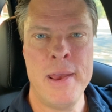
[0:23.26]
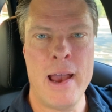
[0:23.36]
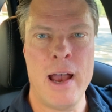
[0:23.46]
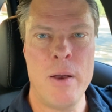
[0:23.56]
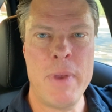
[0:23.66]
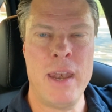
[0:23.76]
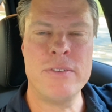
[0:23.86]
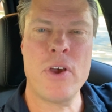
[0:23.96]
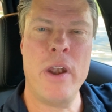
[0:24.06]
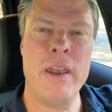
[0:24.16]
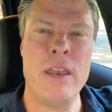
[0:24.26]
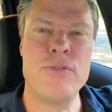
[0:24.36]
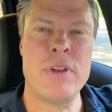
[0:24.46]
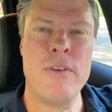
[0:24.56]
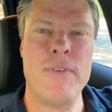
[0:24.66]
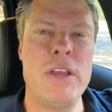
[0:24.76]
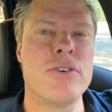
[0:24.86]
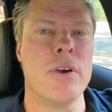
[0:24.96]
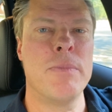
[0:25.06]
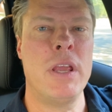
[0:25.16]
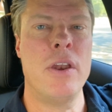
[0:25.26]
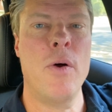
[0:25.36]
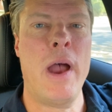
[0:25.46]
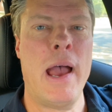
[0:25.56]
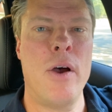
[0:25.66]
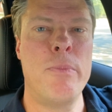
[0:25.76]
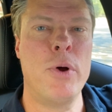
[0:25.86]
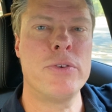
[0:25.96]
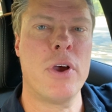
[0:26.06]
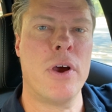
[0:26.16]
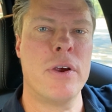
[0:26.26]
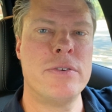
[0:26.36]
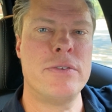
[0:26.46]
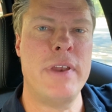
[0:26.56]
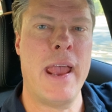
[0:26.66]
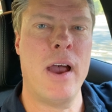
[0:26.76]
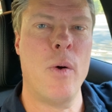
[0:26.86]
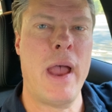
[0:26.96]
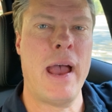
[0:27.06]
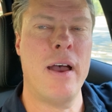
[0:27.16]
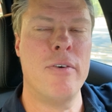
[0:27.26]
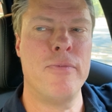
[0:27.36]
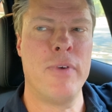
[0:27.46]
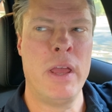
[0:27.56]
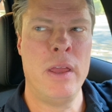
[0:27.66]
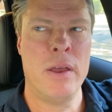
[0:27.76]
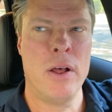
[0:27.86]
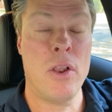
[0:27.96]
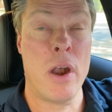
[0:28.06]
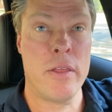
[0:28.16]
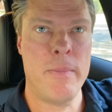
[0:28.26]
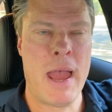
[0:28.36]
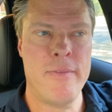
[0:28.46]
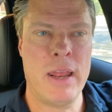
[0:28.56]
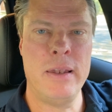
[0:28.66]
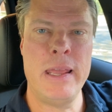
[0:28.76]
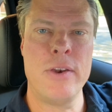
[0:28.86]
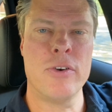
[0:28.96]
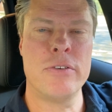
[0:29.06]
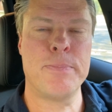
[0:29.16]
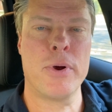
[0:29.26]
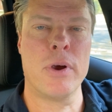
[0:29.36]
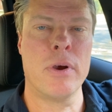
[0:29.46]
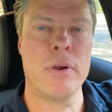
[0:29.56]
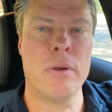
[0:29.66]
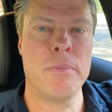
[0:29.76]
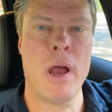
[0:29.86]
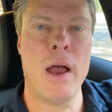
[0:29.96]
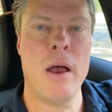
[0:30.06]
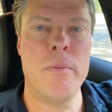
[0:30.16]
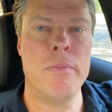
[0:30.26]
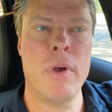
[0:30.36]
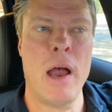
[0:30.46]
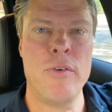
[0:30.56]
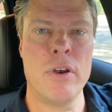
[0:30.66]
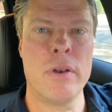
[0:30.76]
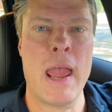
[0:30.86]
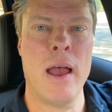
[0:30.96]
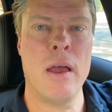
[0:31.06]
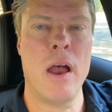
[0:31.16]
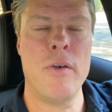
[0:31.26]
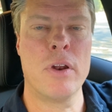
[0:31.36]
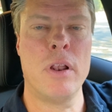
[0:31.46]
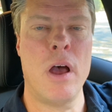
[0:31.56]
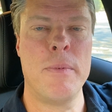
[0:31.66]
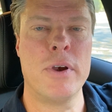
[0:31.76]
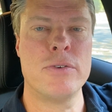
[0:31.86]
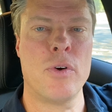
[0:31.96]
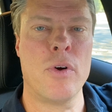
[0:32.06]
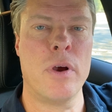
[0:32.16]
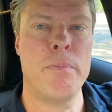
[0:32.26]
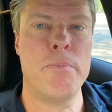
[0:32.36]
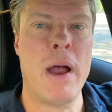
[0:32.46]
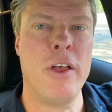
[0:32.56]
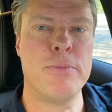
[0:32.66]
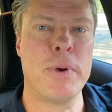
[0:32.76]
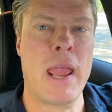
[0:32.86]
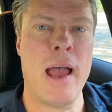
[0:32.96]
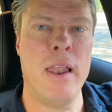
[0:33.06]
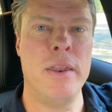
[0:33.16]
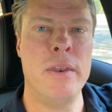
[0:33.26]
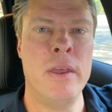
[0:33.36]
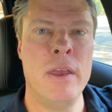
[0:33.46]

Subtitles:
And it's got an interesting feature. You know how most cars now have, a lot of them have a liters per 100 kilometers or miles per gallon